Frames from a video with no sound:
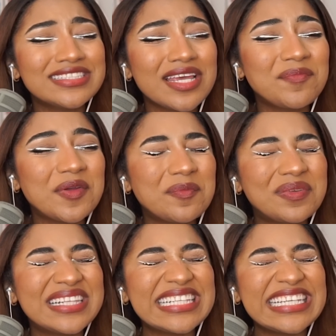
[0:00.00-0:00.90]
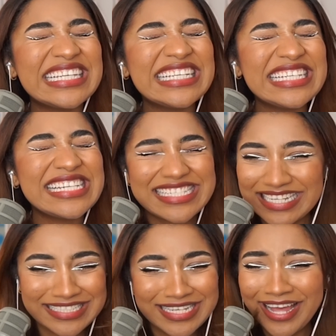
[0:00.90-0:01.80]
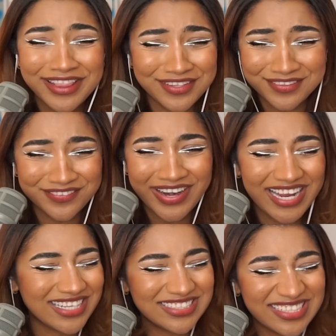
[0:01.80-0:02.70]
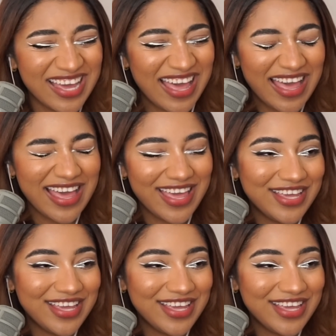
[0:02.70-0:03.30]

Dipper, please. That's not the right guy.